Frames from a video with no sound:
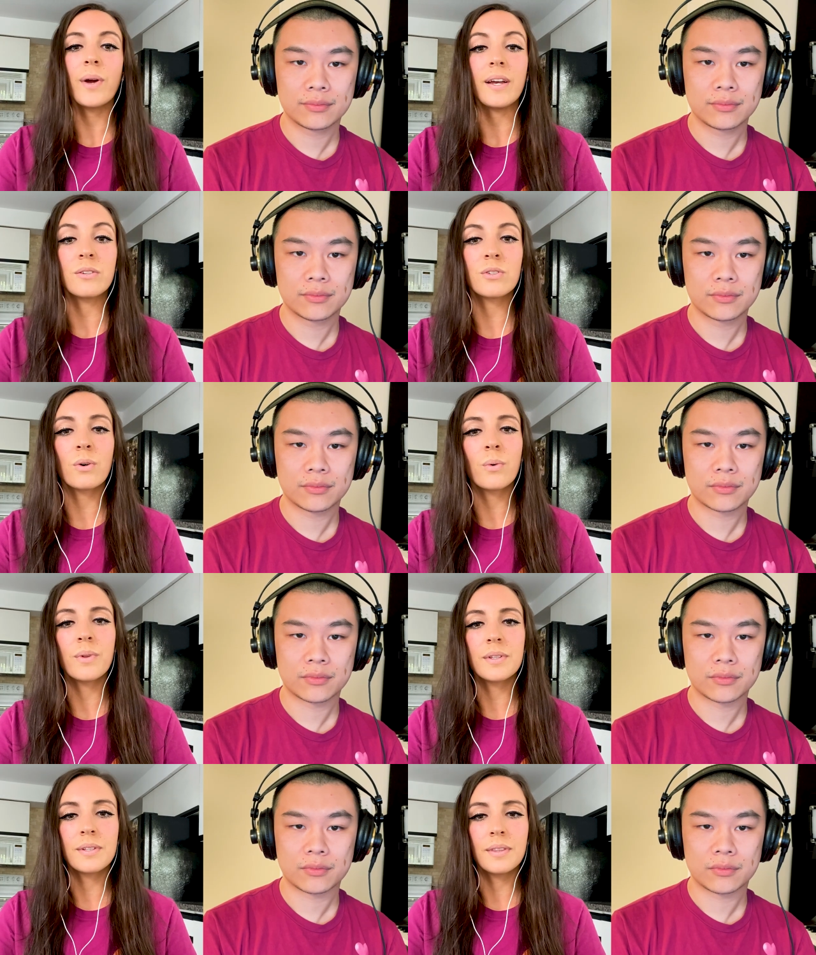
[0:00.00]
Speaker 1: okay.
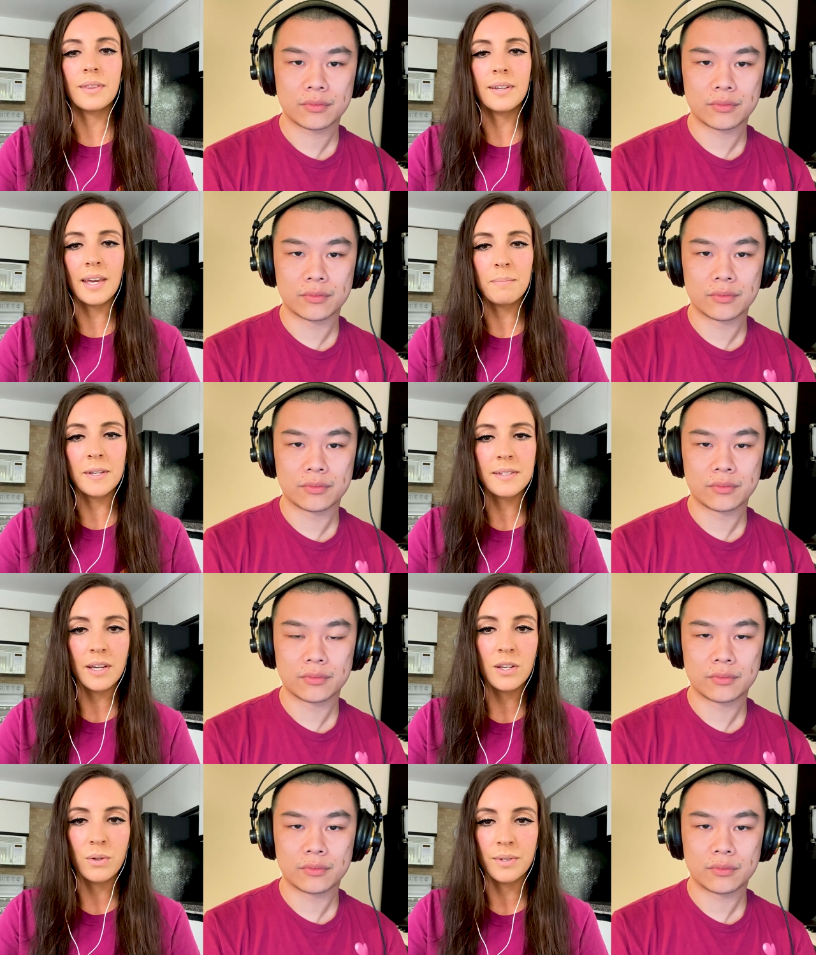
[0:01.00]
So the game
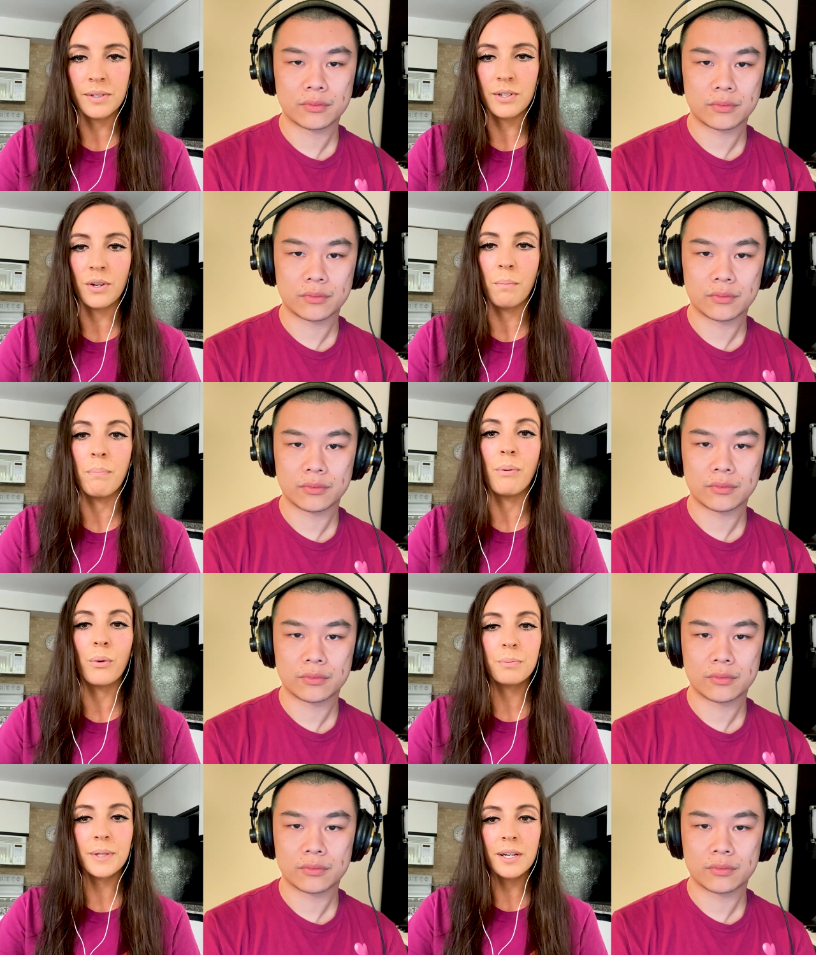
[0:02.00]
continues until
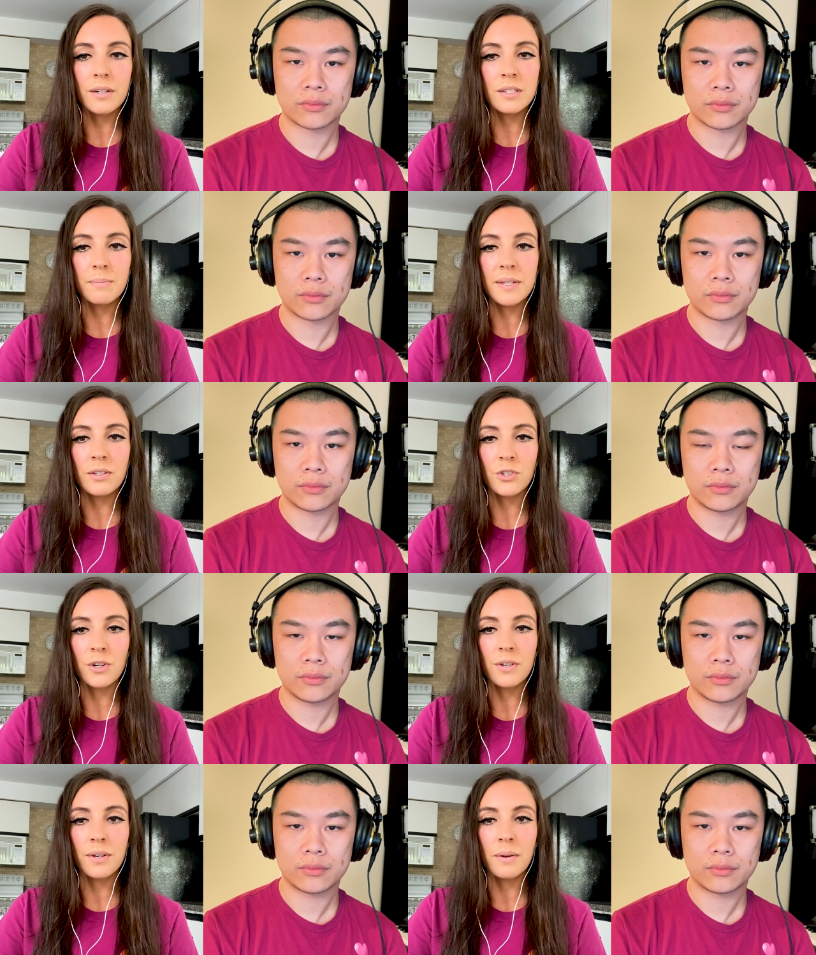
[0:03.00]
both players miss a
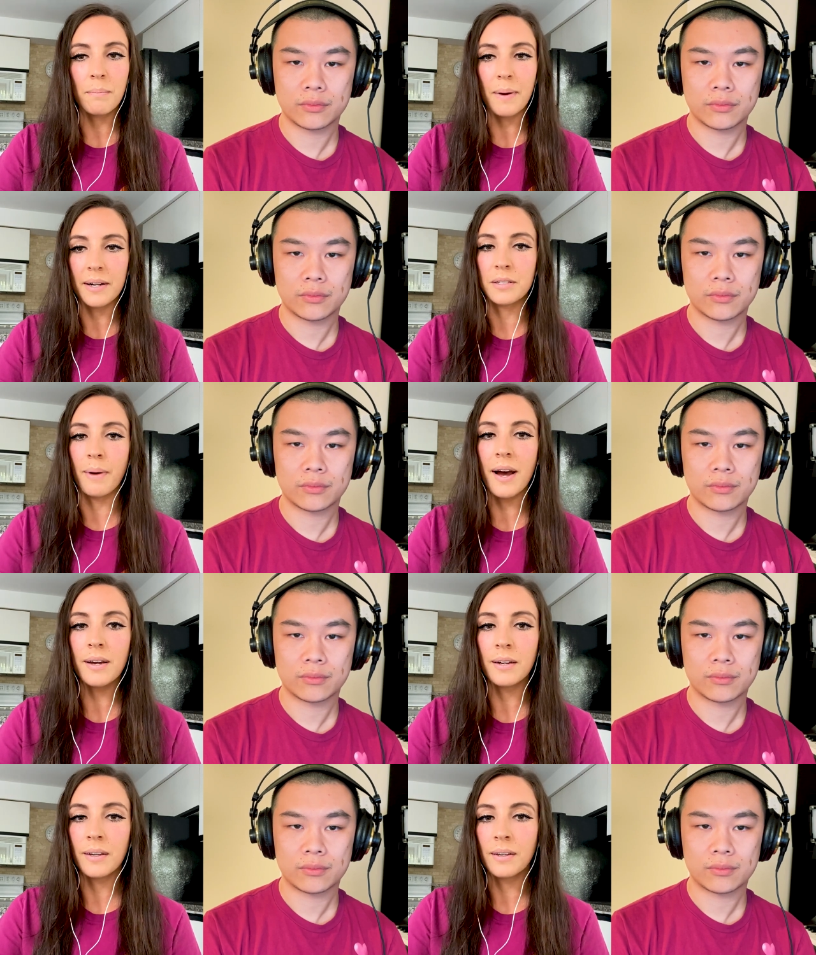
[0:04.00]
turn back to
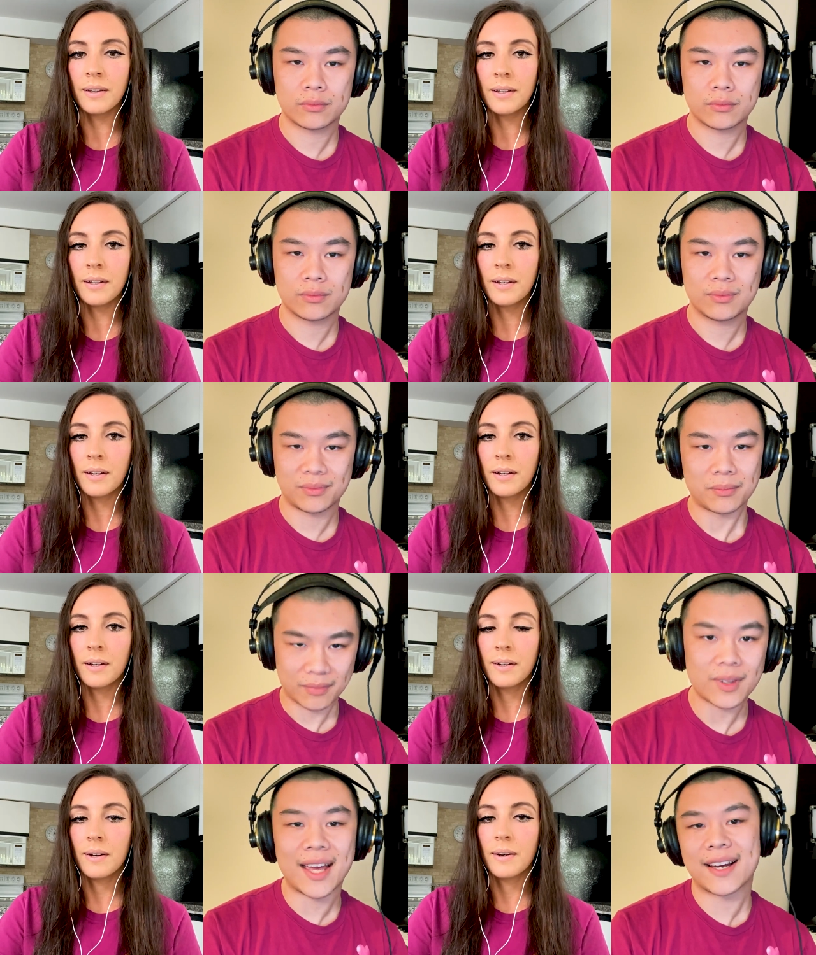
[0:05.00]
back?
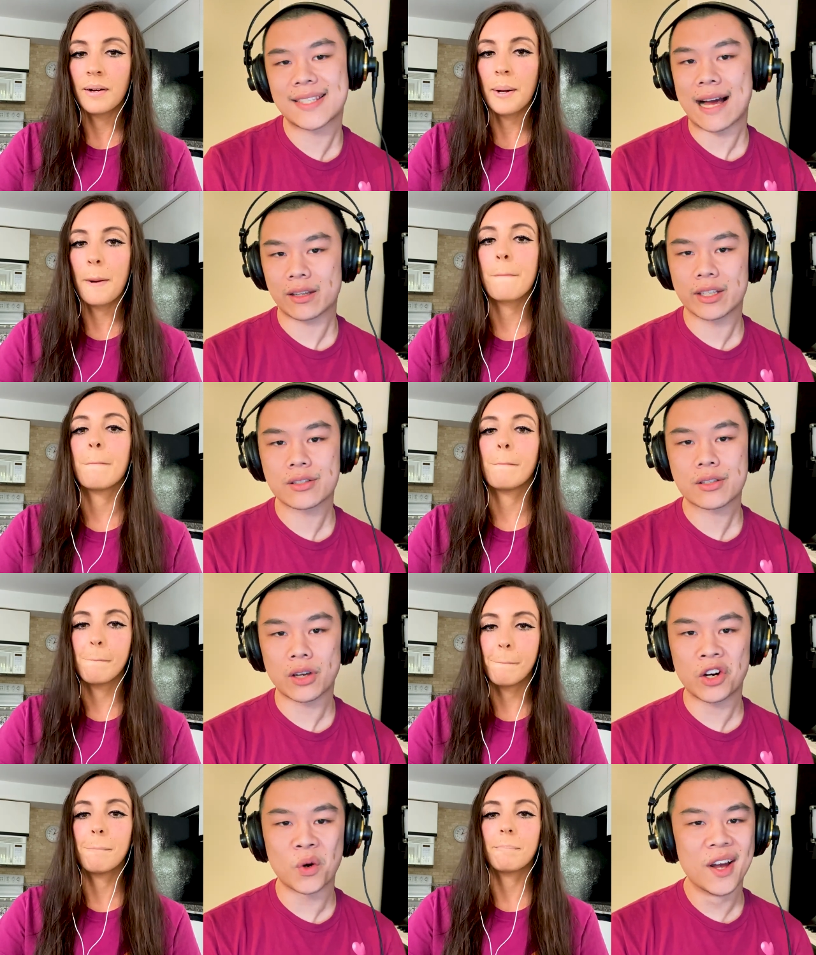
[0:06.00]
Speaker 2: Yeah, exactly.
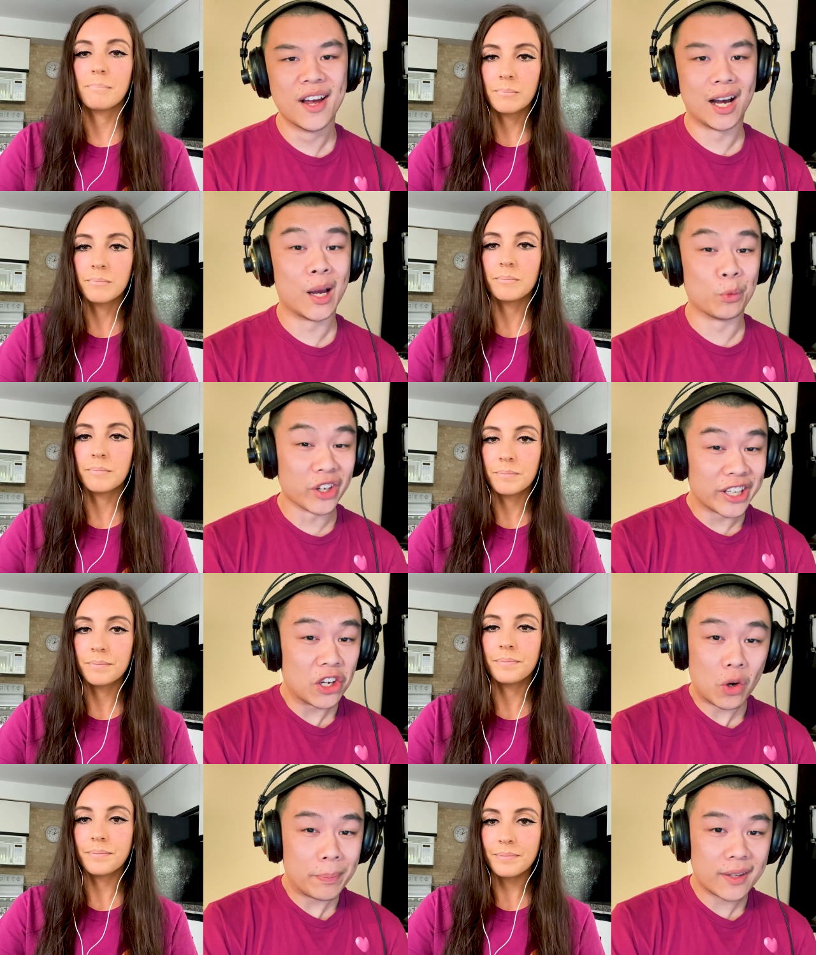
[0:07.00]
So I'm really
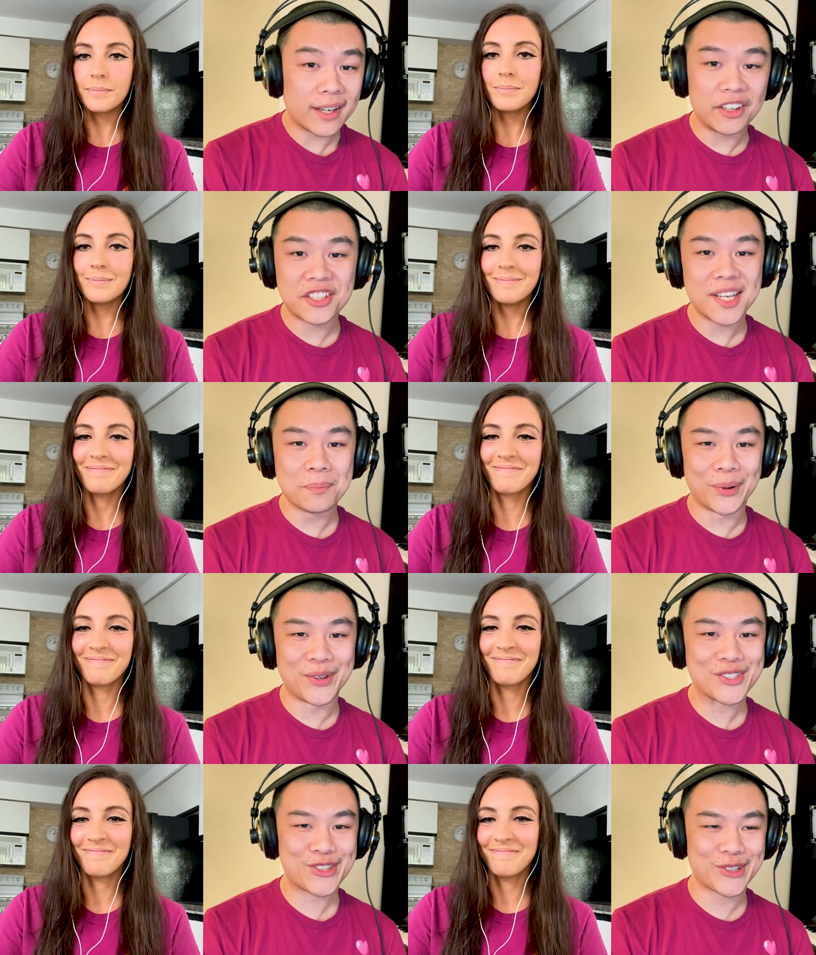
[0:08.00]
hoping that your team
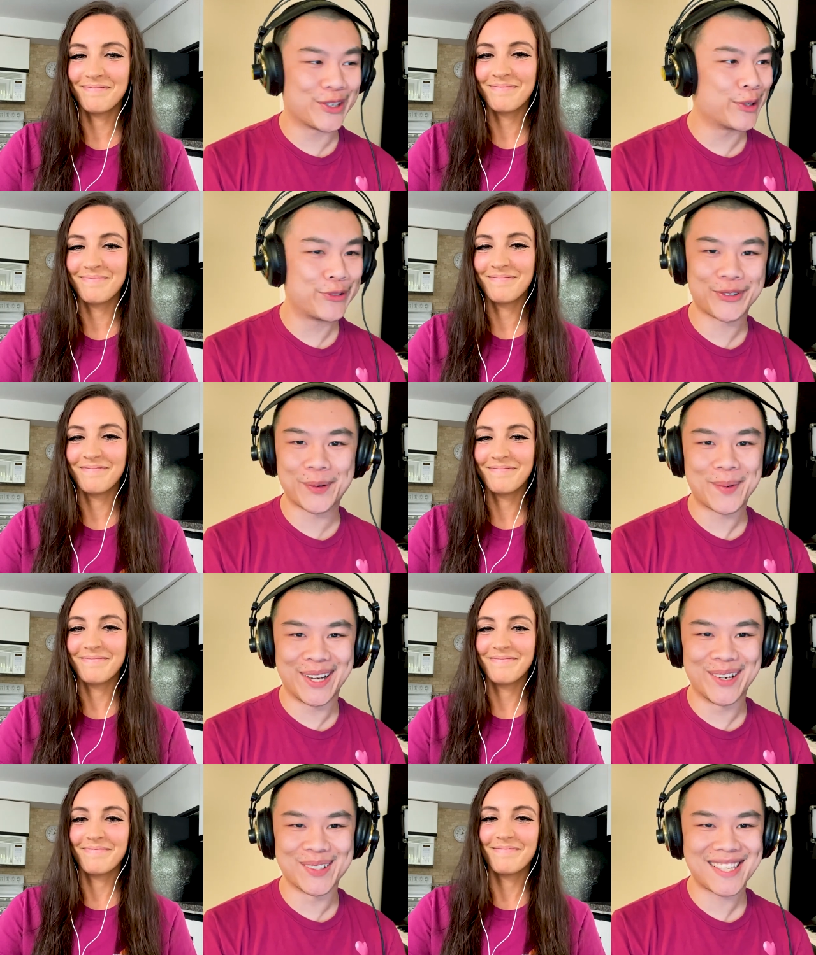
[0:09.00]
pulls through for
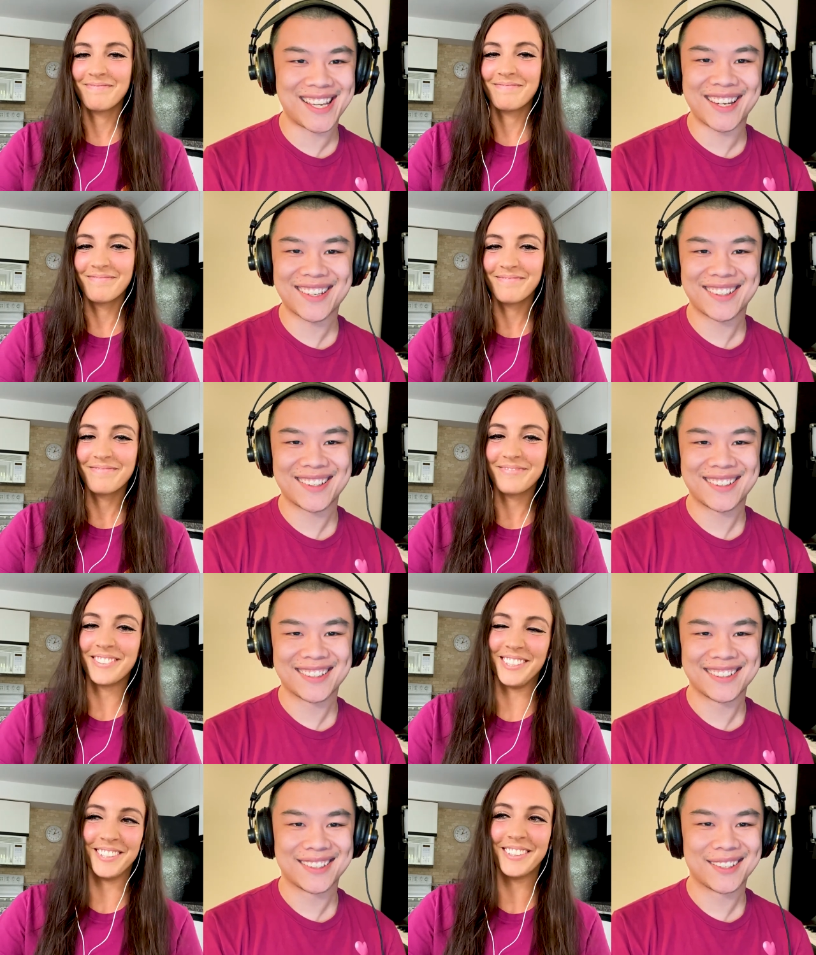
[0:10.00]
my own sake.
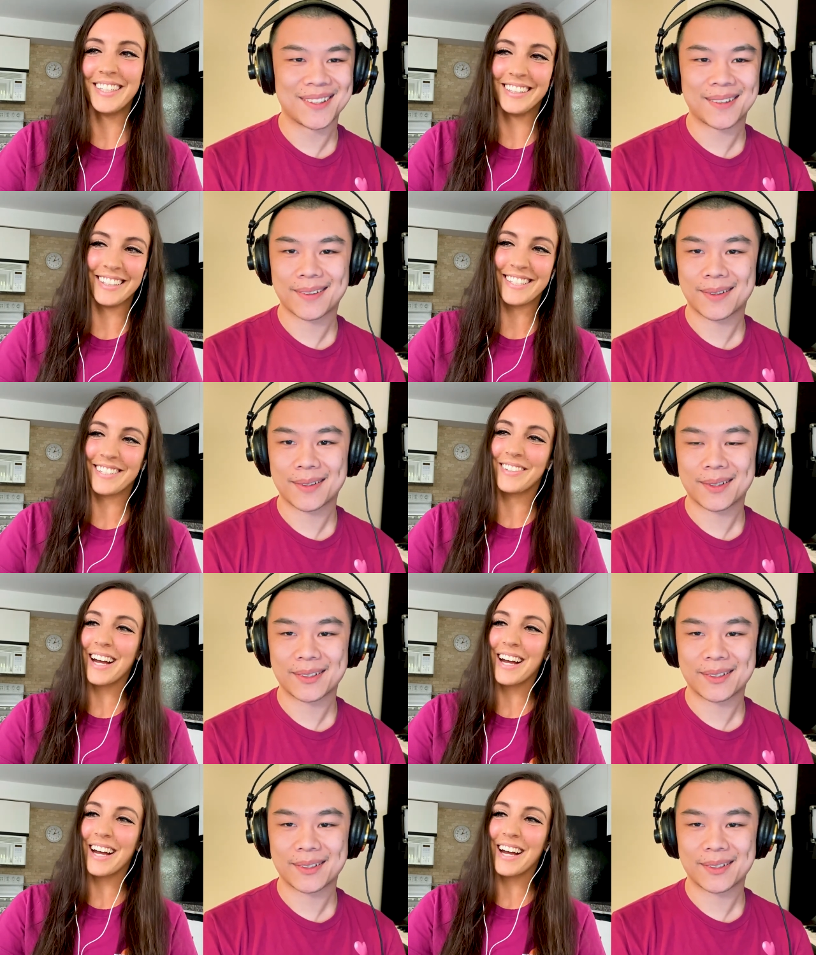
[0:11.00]
Speaker 1: All right, let's see what